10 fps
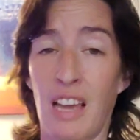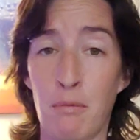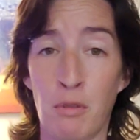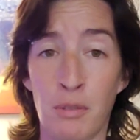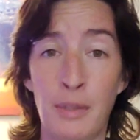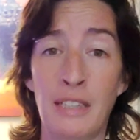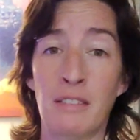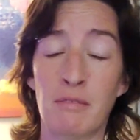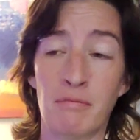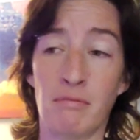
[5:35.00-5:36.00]
came on to
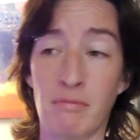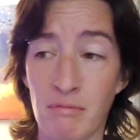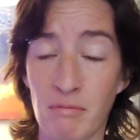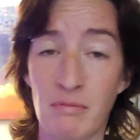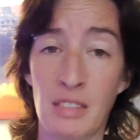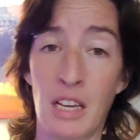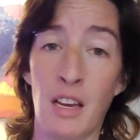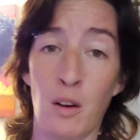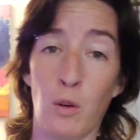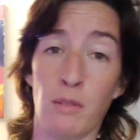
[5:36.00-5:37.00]
me,
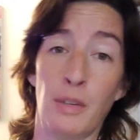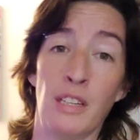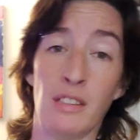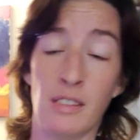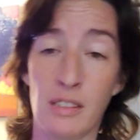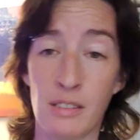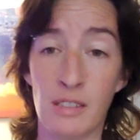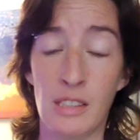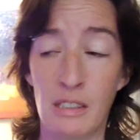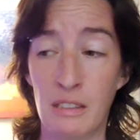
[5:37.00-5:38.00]
want me to
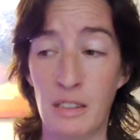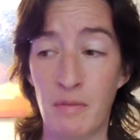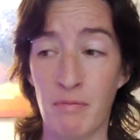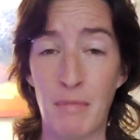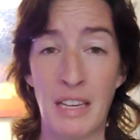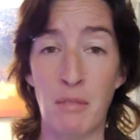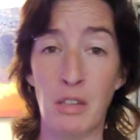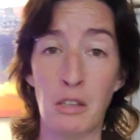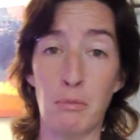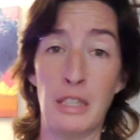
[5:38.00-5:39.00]
make him
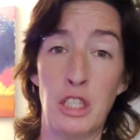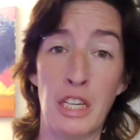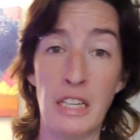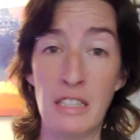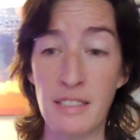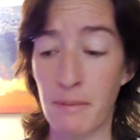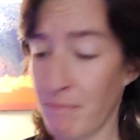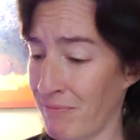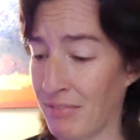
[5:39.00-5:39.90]
the little bitch he is.